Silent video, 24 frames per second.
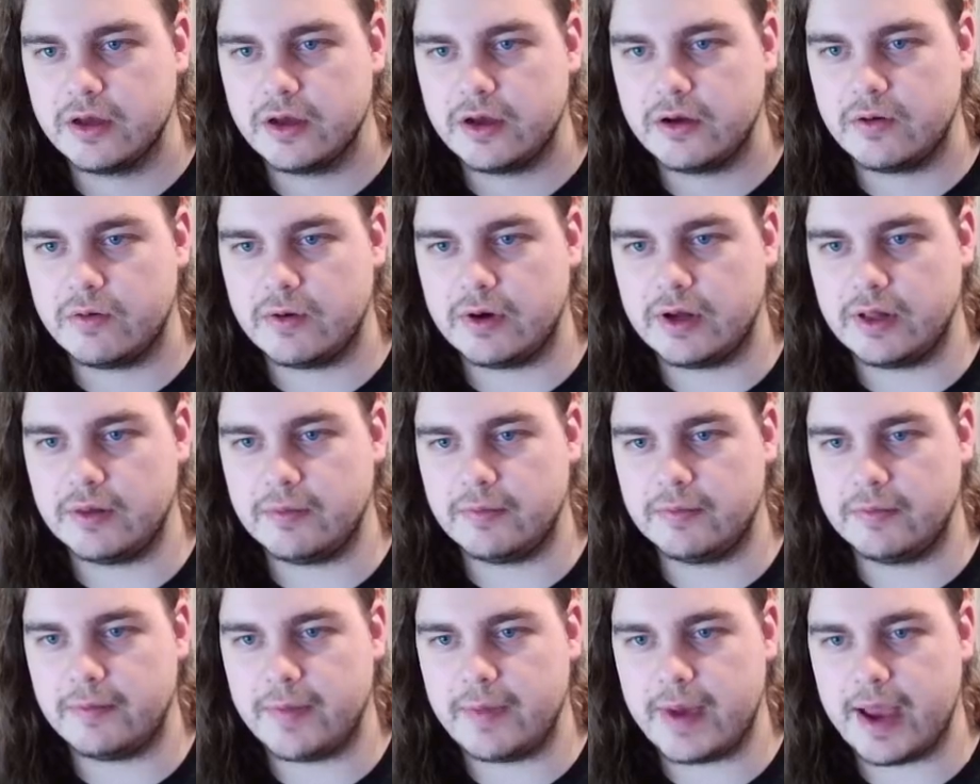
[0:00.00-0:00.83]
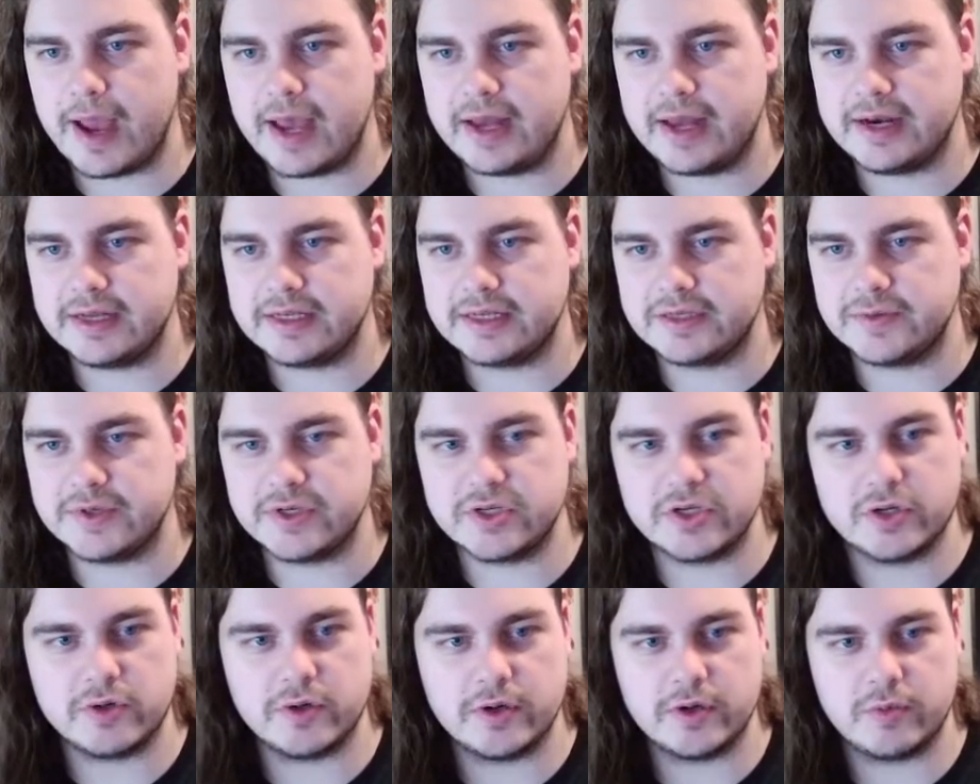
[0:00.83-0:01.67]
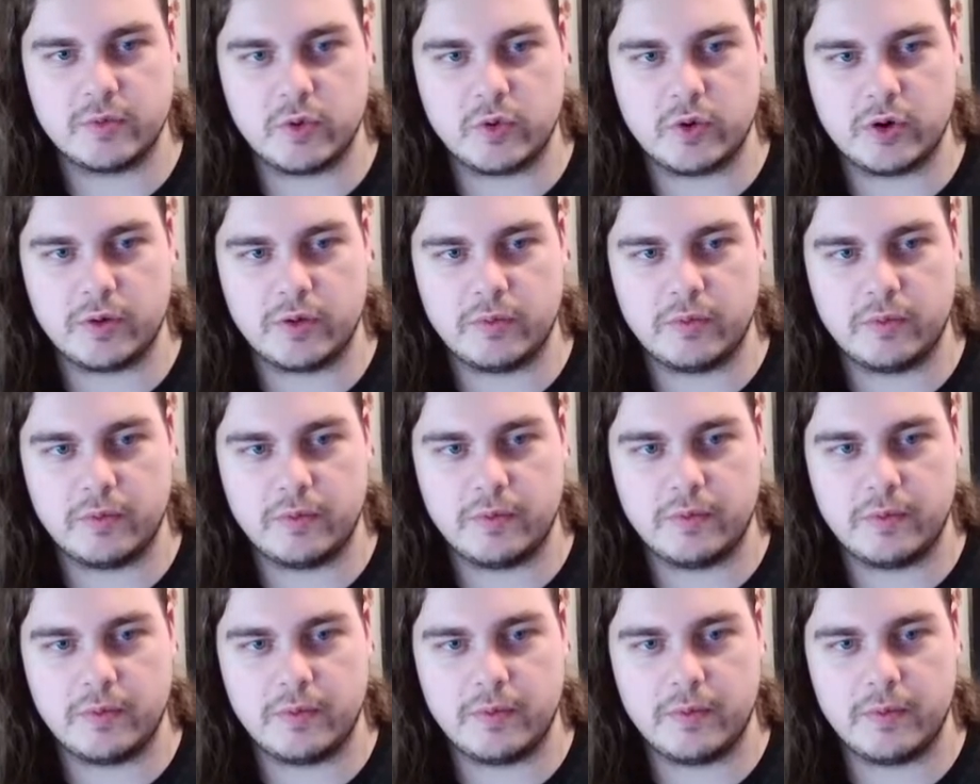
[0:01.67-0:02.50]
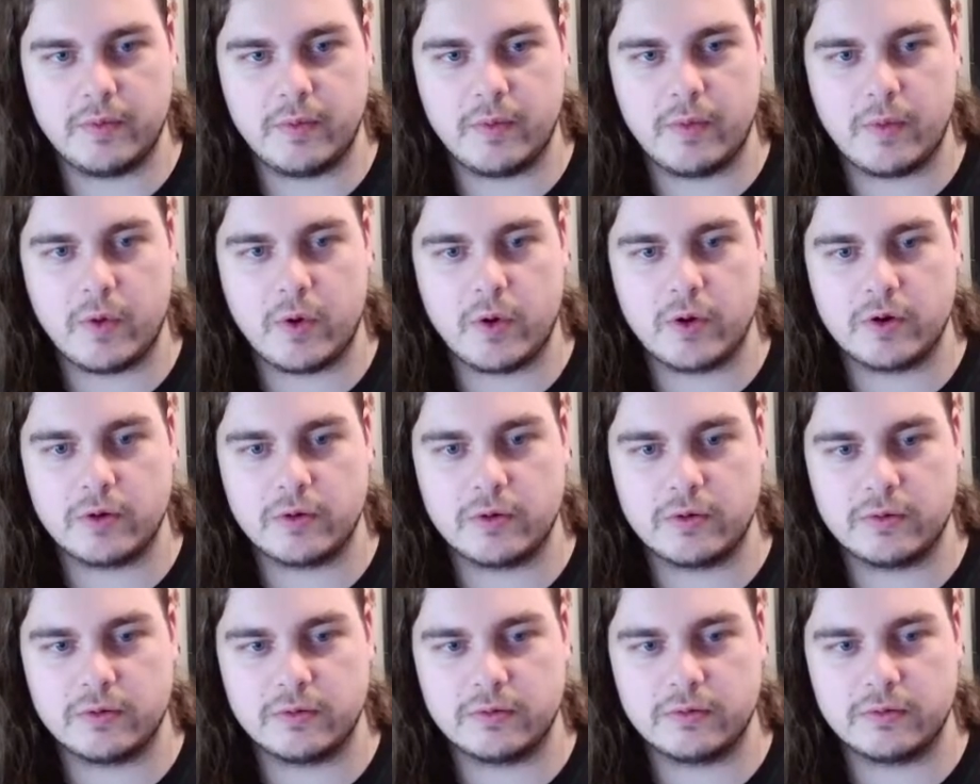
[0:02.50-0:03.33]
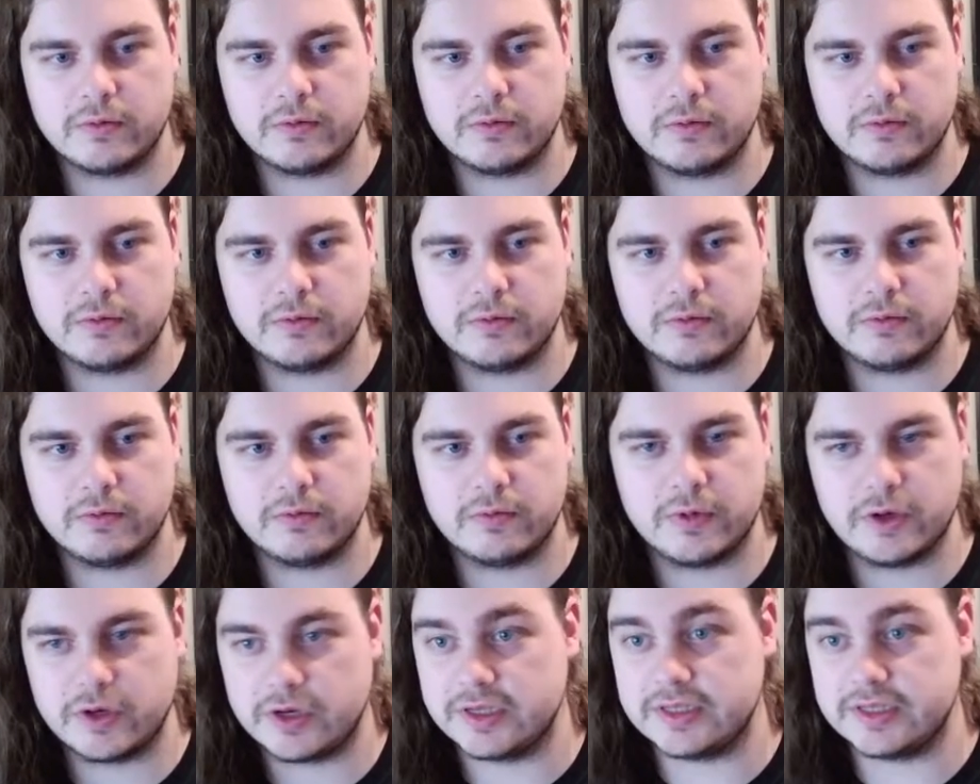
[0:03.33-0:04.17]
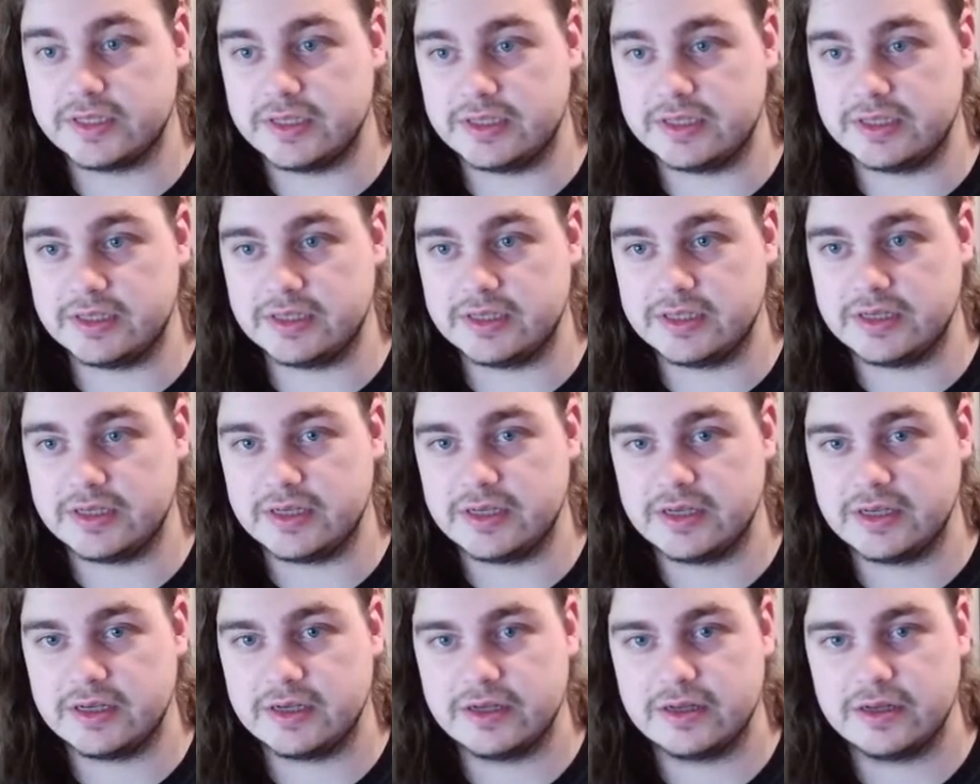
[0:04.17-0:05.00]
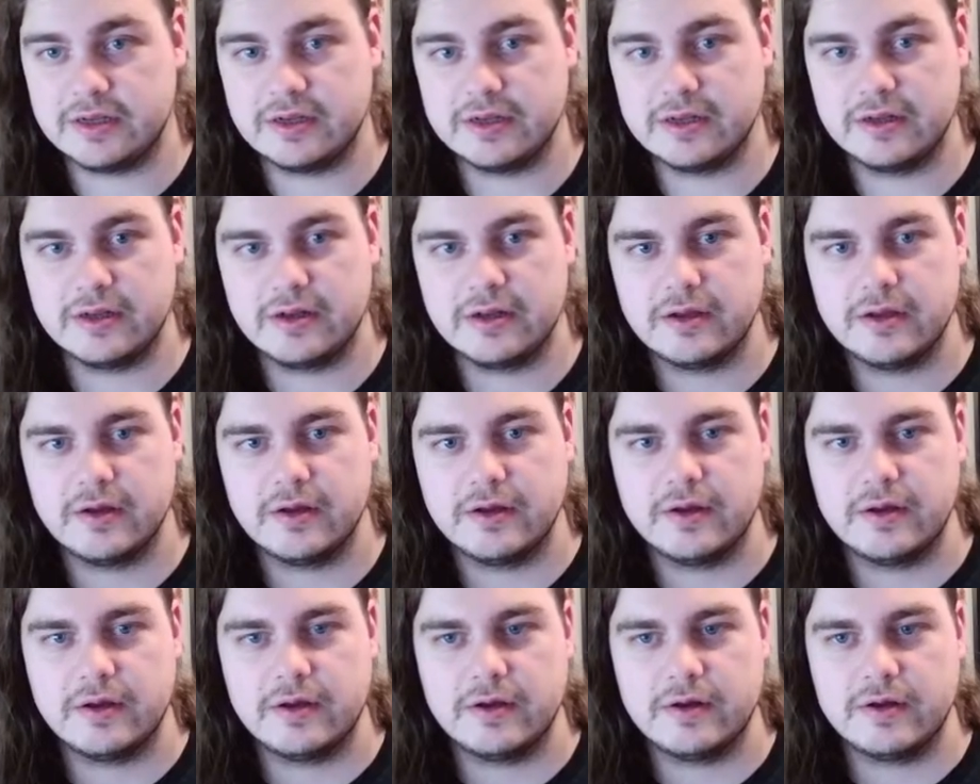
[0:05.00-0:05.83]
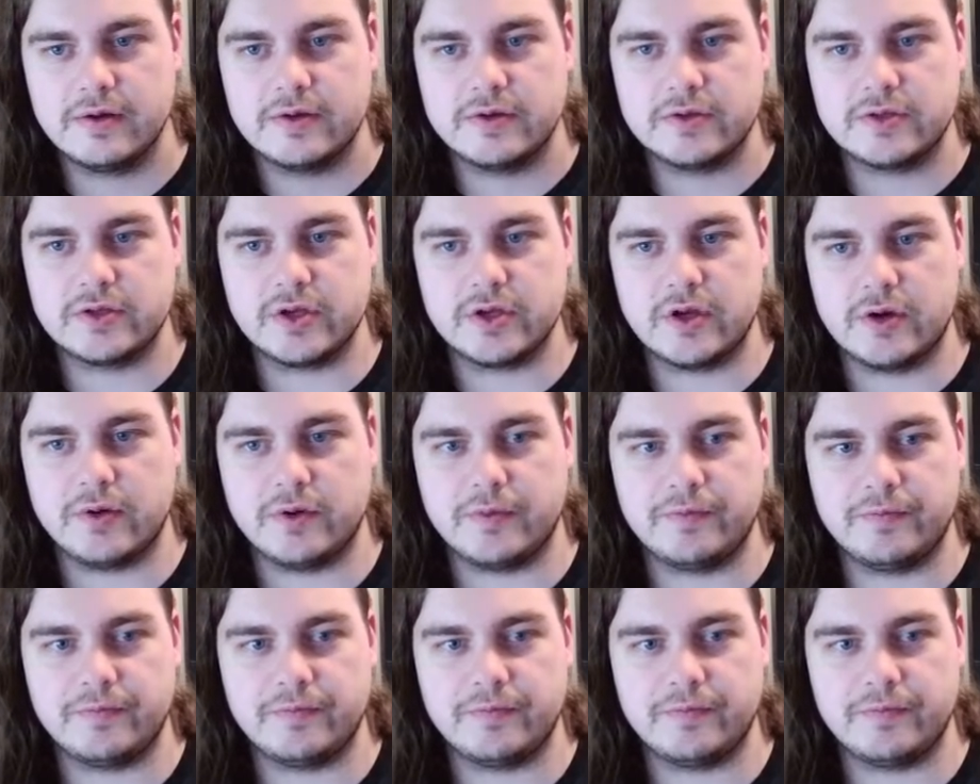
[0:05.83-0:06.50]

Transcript: while Mad has been showing more and more their consistency. So,